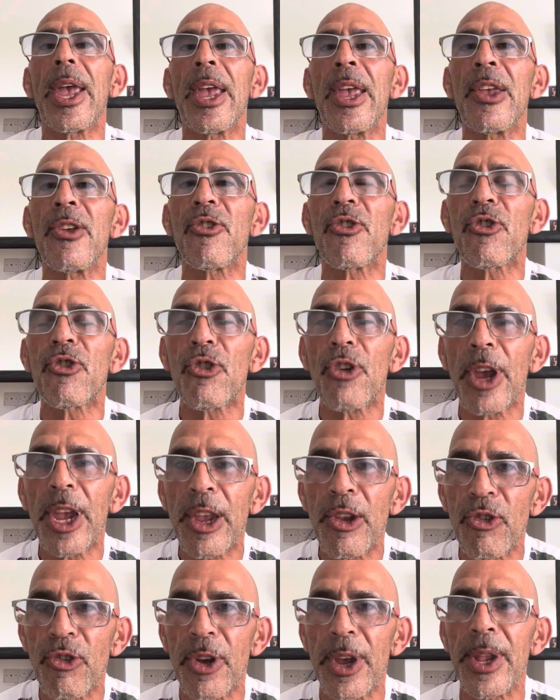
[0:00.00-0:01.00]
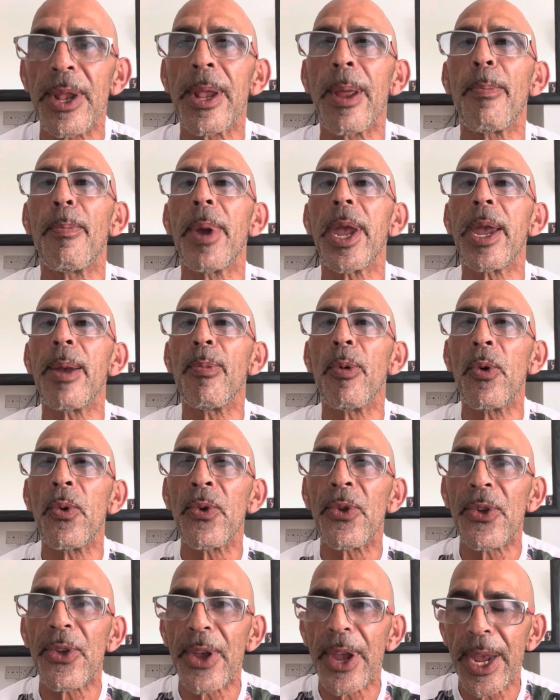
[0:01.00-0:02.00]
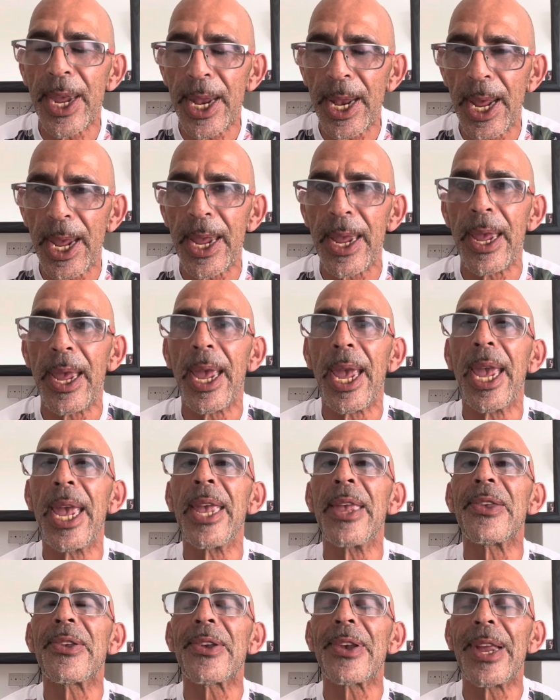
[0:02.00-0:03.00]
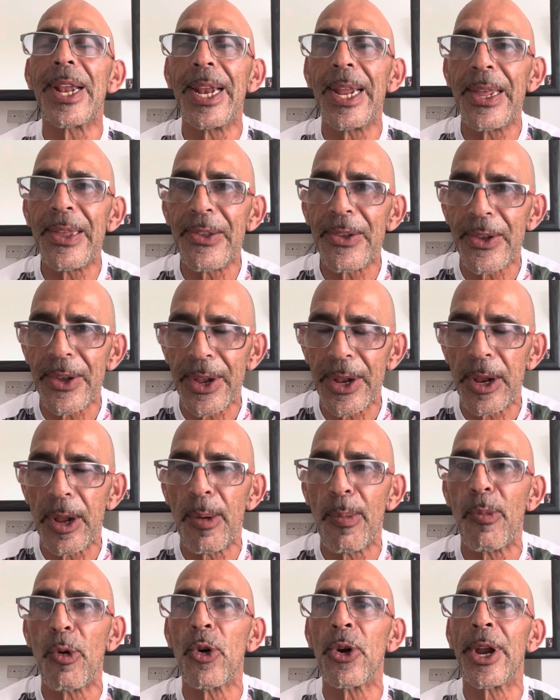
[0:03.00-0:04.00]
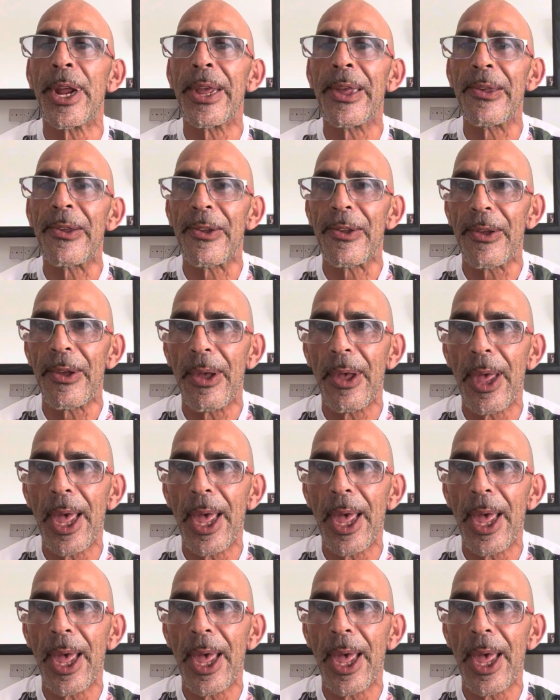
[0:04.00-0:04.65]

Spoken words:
It's changing people's DNA. It's cleansing the bodies.